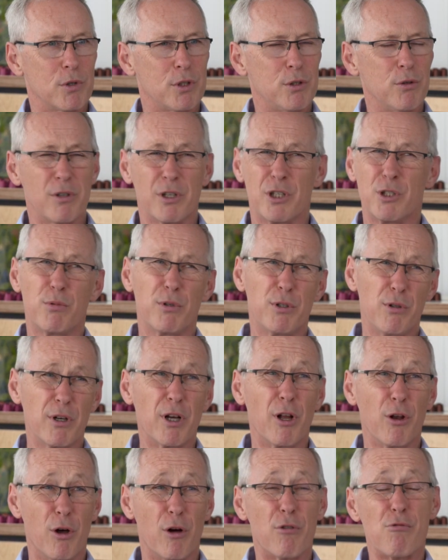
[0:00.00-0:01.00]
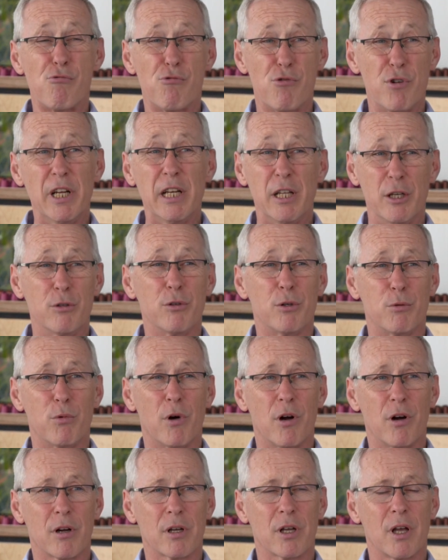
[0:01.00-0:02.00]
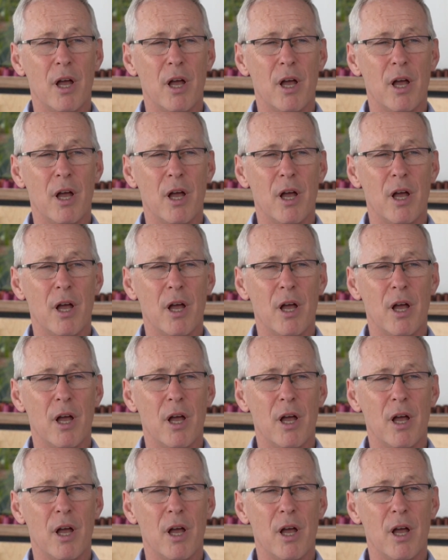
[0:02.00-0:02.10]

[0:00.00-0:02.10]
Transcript: doing, because we're doing a lot of really good work.